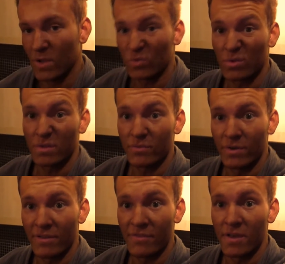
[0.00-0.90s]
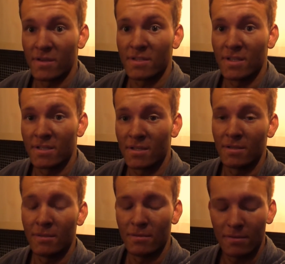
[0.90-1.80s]
I was also really thirsty,
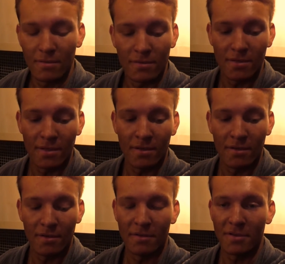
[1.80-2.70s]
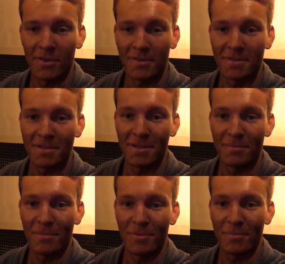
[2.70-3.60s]
so it was hard to
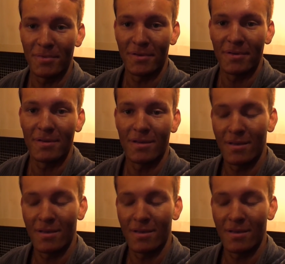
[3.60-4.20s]
sleep, but